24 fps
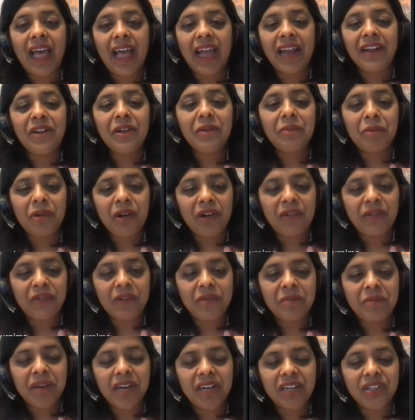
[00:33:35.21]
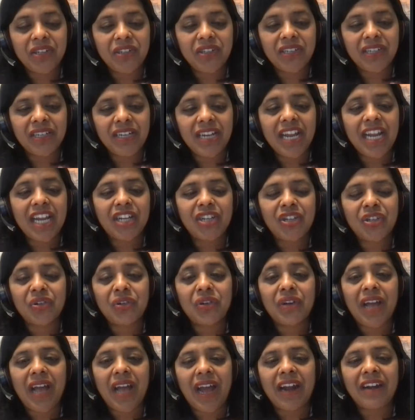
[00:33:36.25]
and your profit margin, it
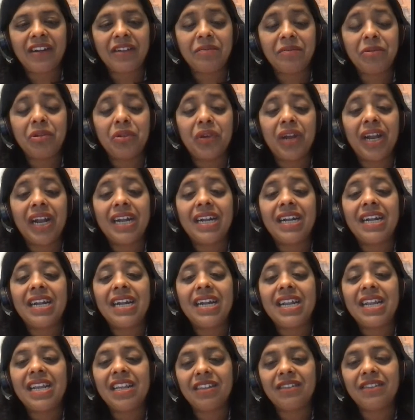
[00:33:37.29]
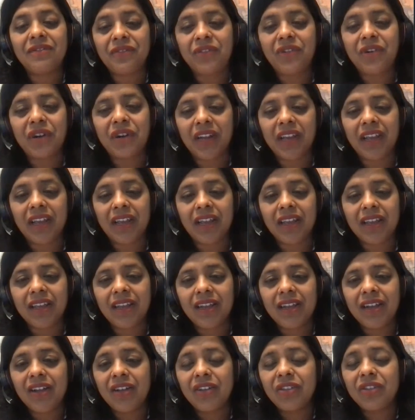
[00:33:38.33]
should add up to at least 40.
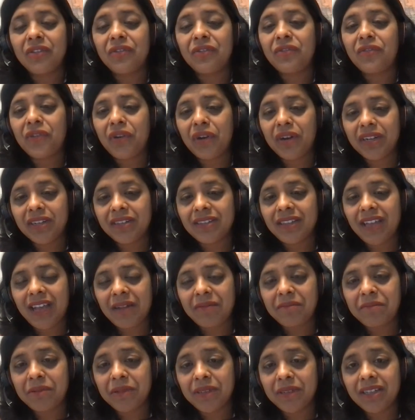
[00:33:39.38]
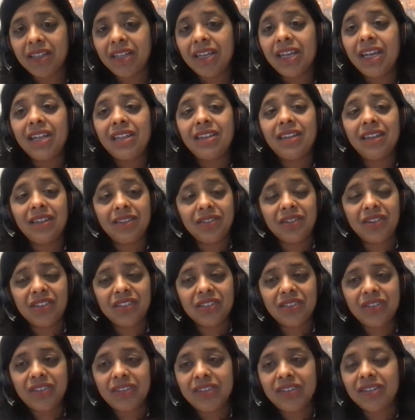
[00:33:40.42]
So, for example, this
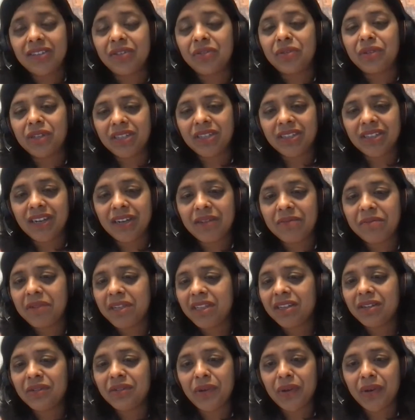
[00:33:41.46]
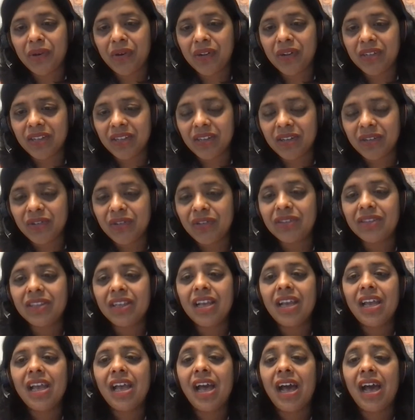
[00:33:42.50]
also is a real company that we all use.